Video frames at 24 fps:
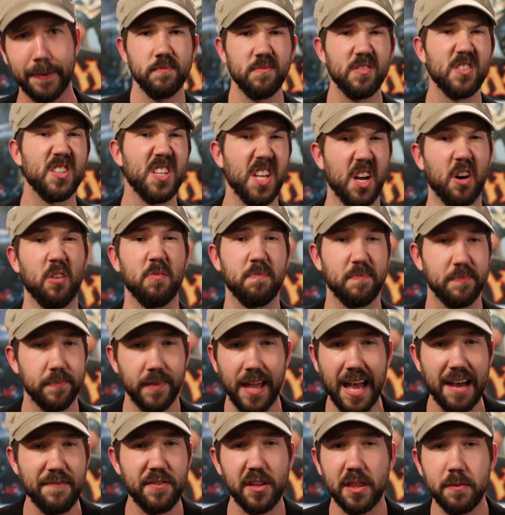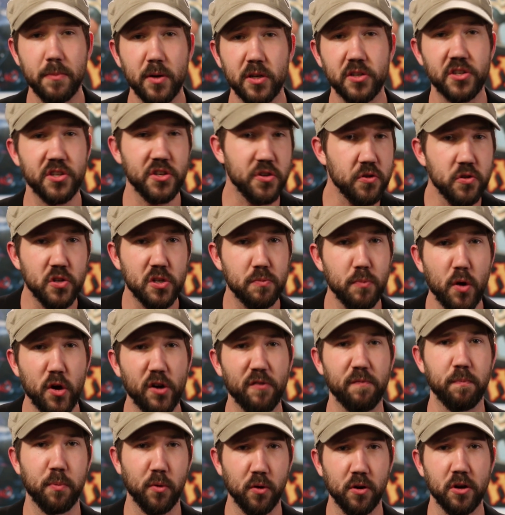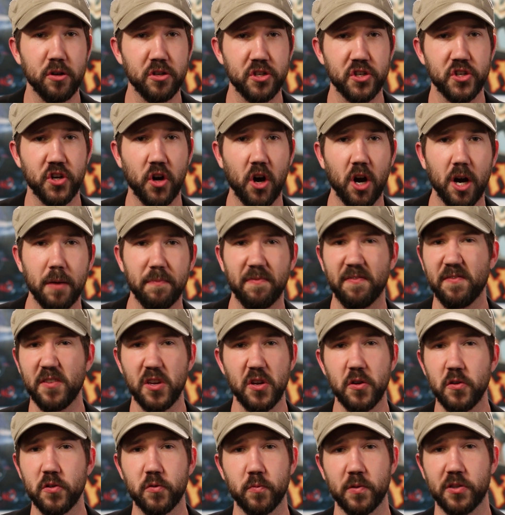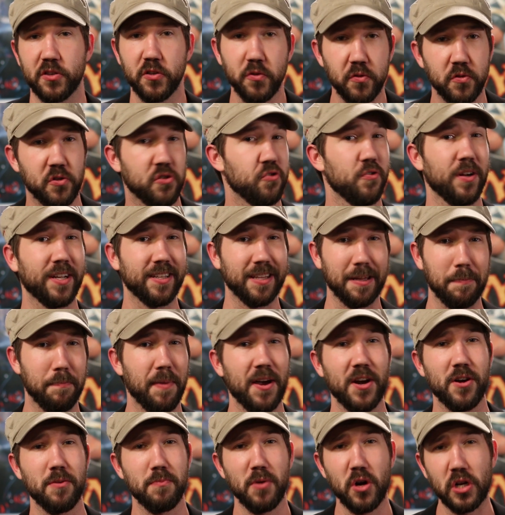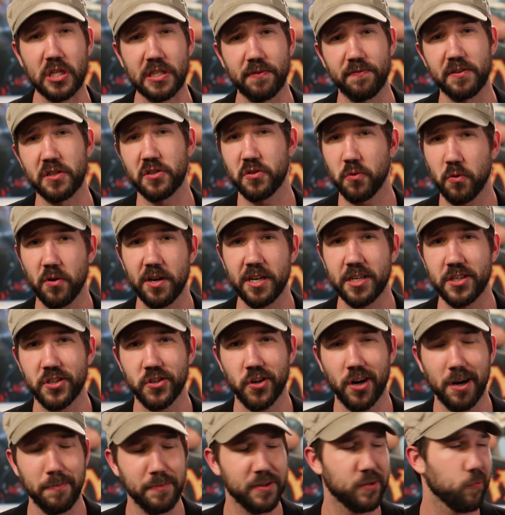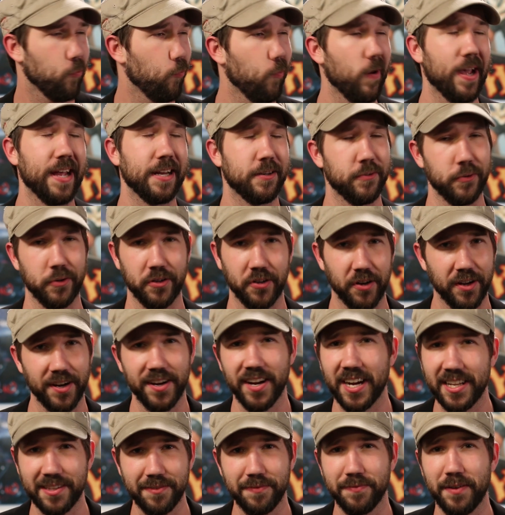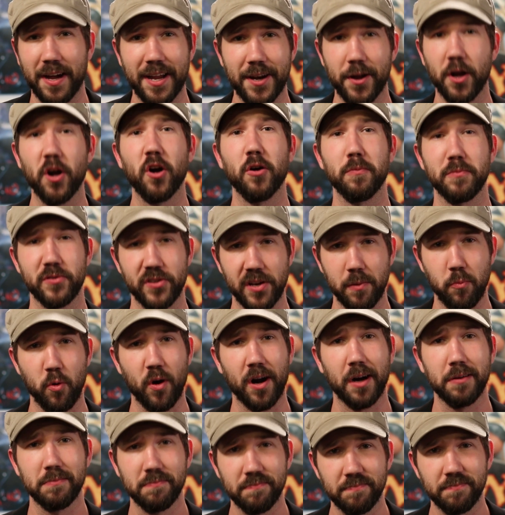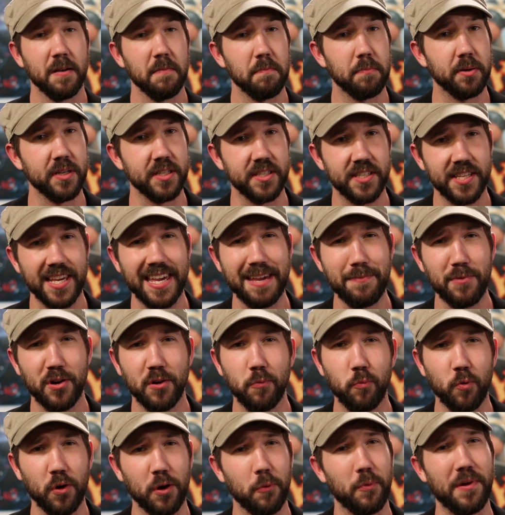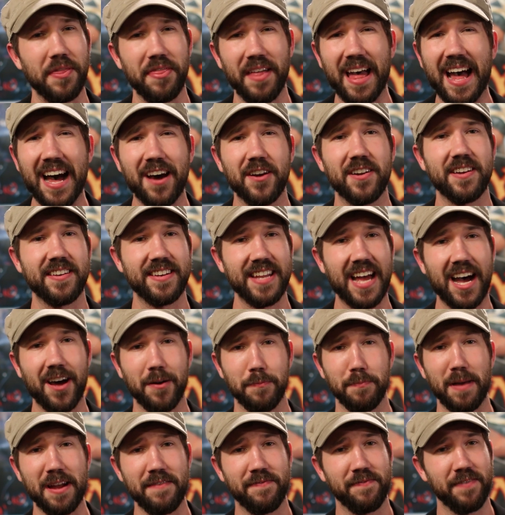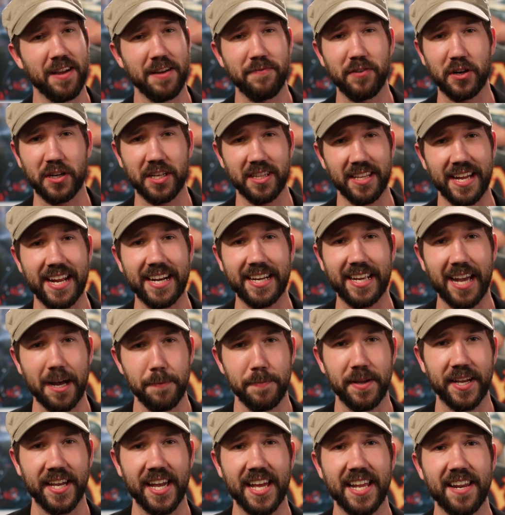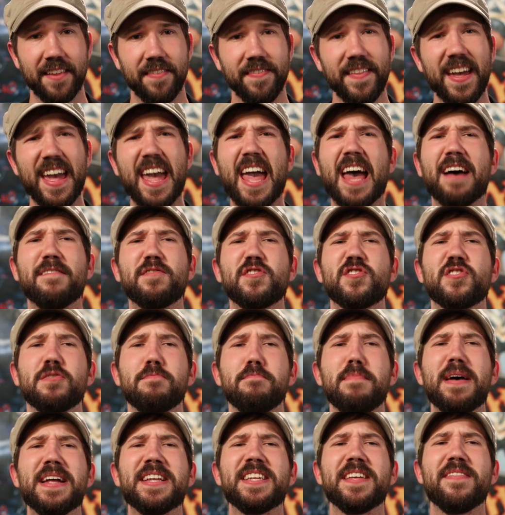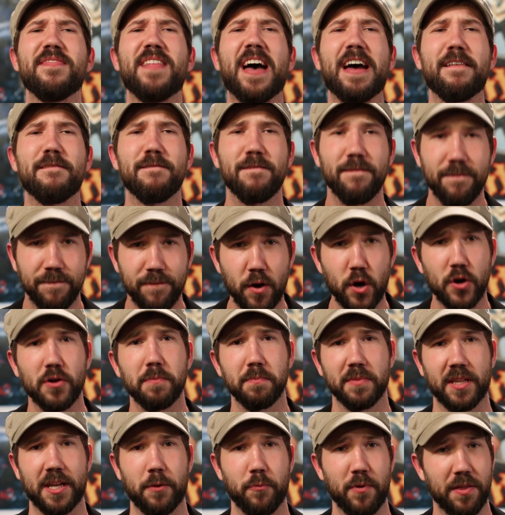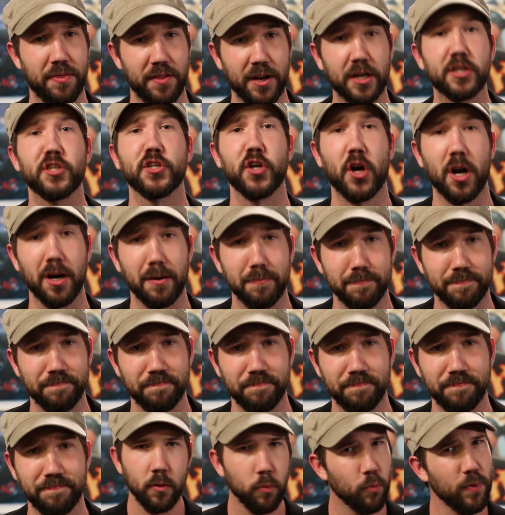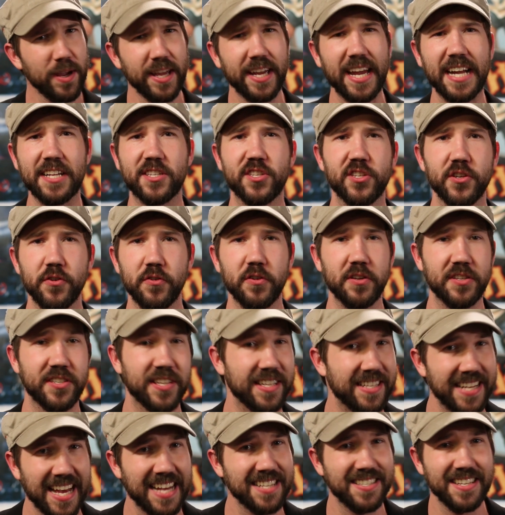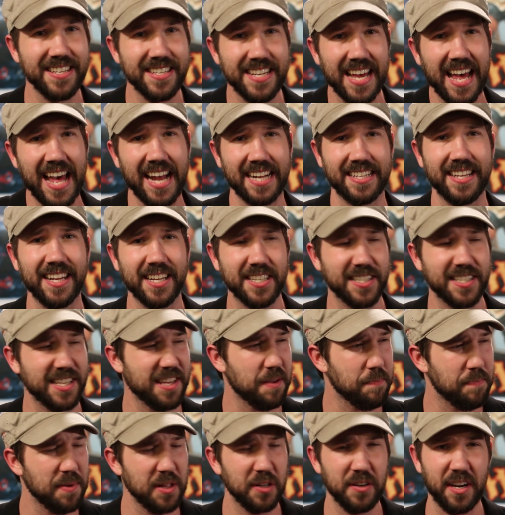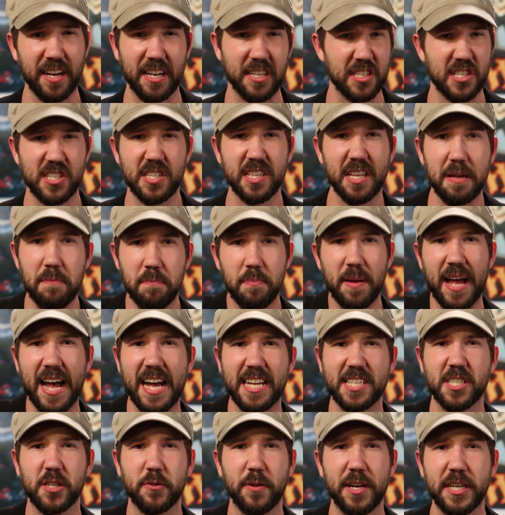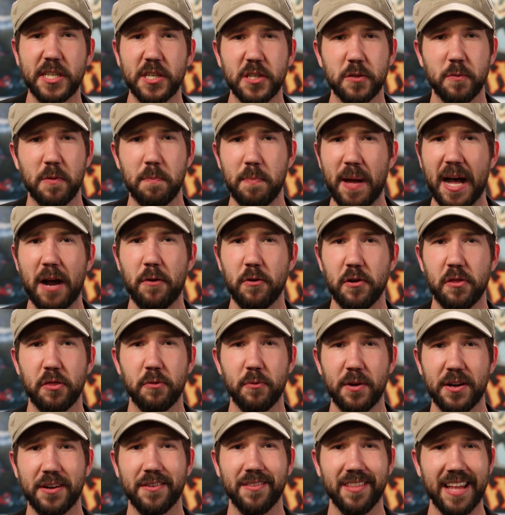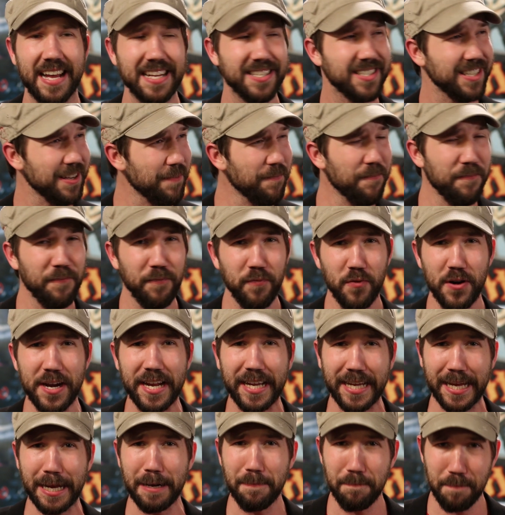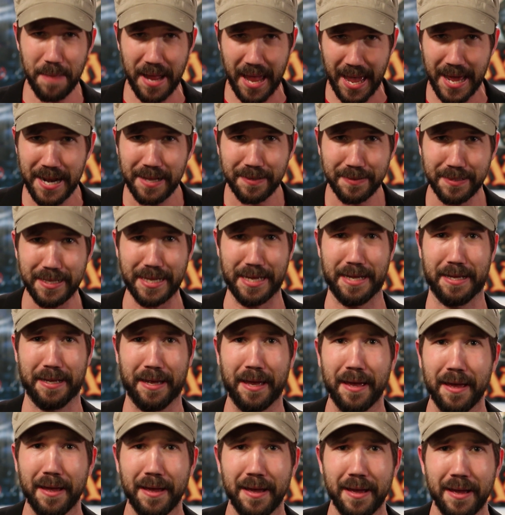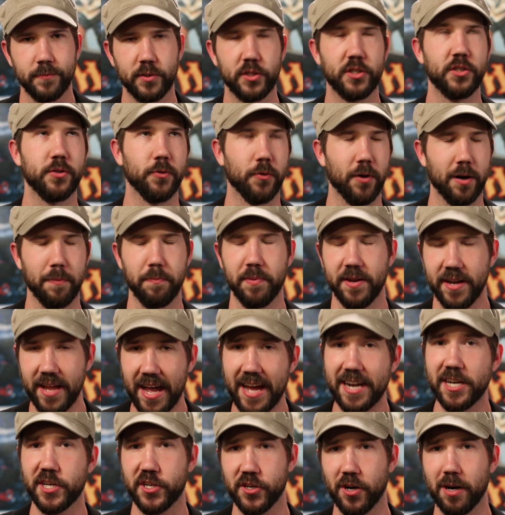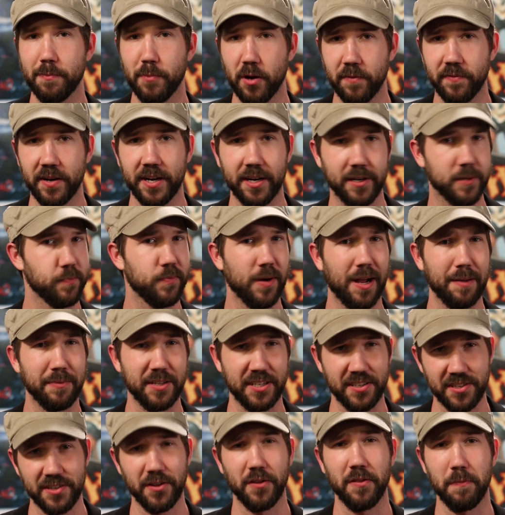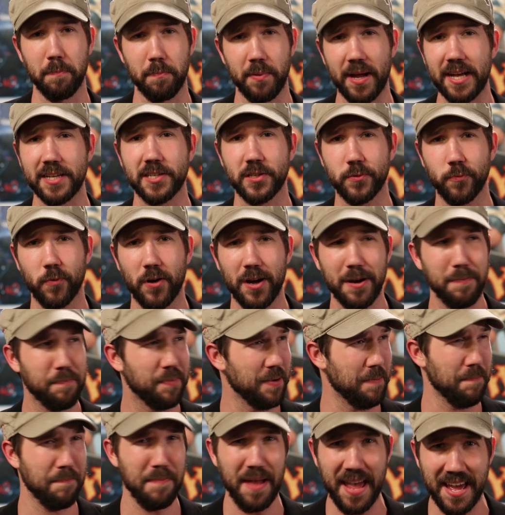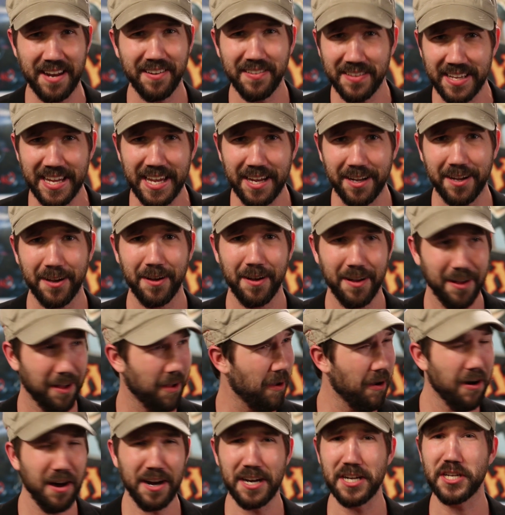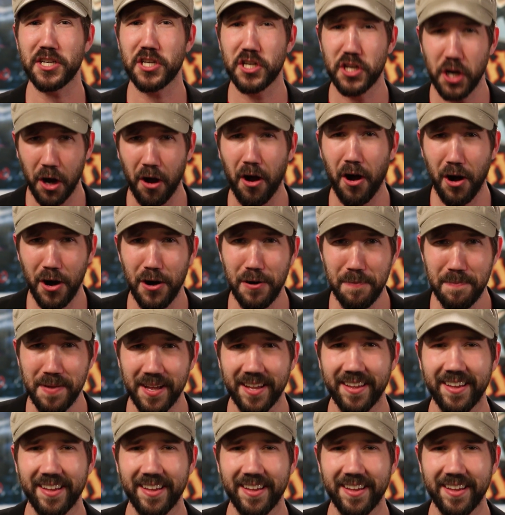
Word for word: Still, having the most used mode of Boros charm fused with two strictly better modes of Azorius charm is way too good not to find a home somewhere. But Temur were without a doubt my favorite clan coming in, and they have cemented that firmly with their charm. We get pseudo Citizen tactics, the ability to slip past creatures with power 3 or less, and freaking Mana Leak! Sure, Banana Charm over here is probably still the best one, but Mana Leak? On a charm?